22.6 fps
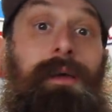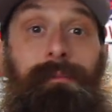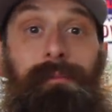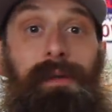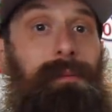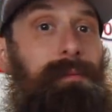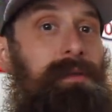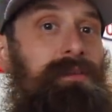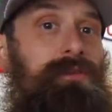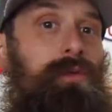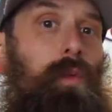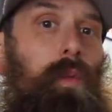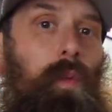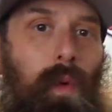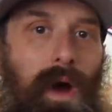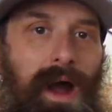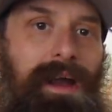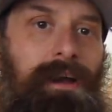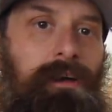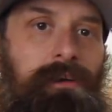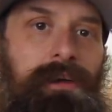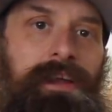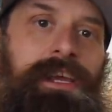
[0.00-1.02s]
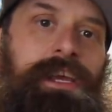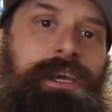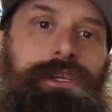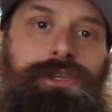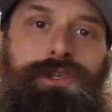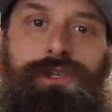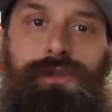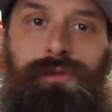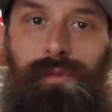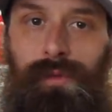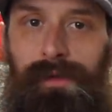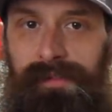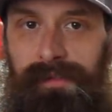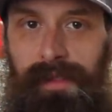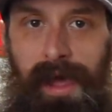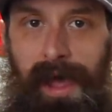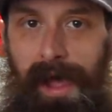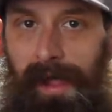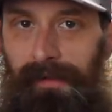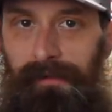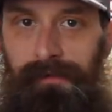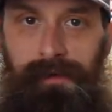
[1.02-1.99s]
Maybe it's a wiring issue with
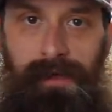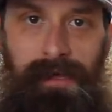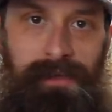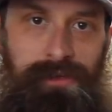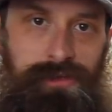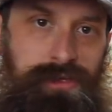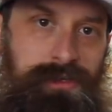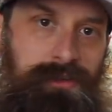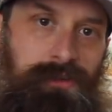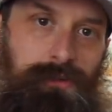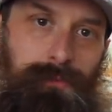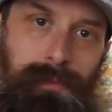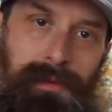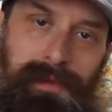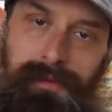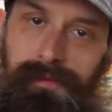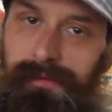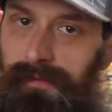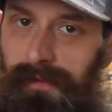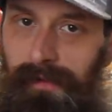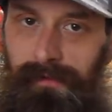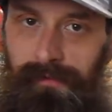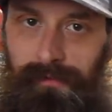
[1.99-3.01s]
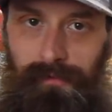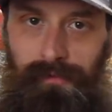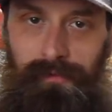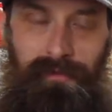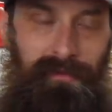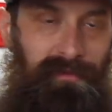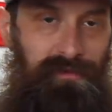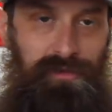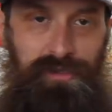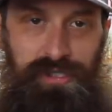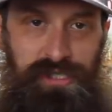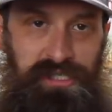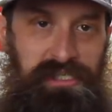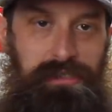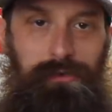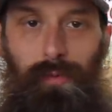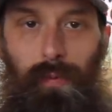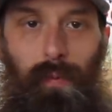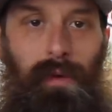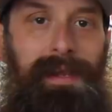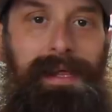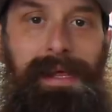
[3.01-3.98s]
that engine speed sensor, the
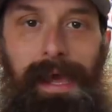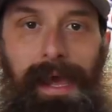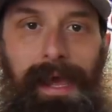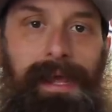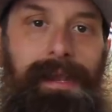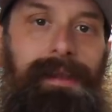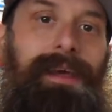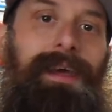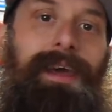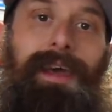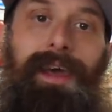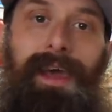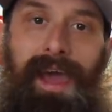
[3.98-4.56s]
G28,